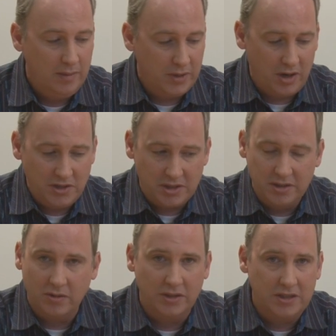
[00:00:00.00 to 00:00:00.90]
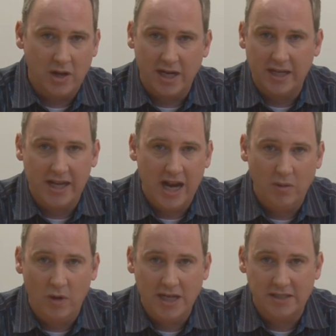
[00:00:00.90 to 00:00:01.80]
But also you're only talking
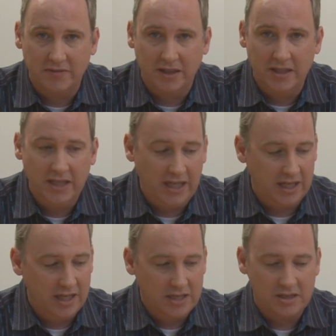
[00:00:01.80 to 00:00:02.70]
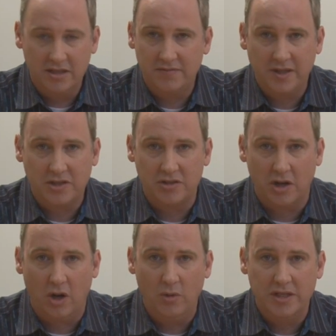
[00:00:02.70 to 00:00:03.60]
9 watts of LED, so this fixture is
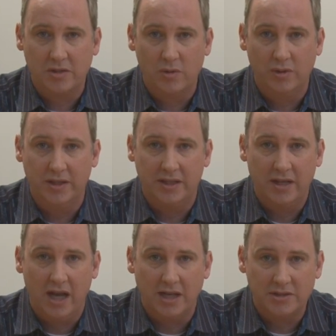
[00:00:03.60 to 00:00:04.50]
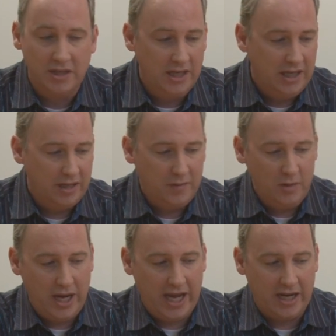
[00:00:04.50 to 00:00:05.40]
always cool to the touch. If
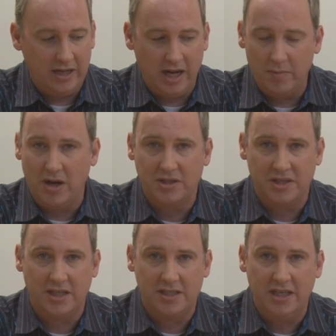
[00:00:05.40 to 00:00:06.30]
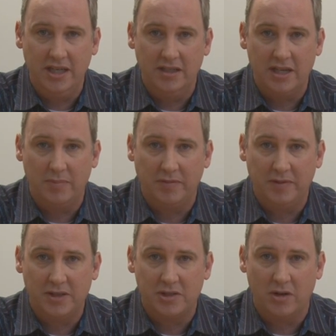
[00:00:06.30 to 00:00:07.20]
you had an MR16 type of
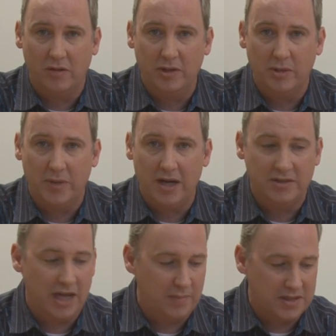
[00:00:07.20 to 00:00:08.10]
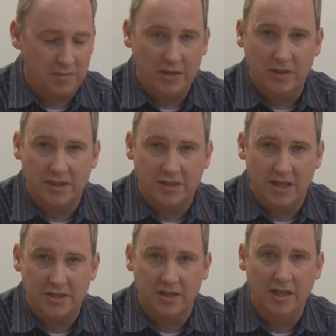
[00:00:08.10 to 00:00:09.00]
fixture over your bar top and somebody went to
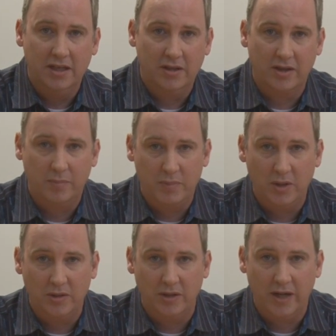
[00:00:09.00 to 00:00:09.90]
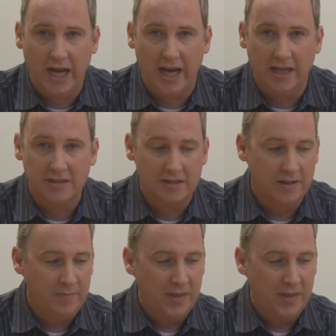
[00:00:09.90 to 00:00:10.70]
touch it, they're going to burn their hands.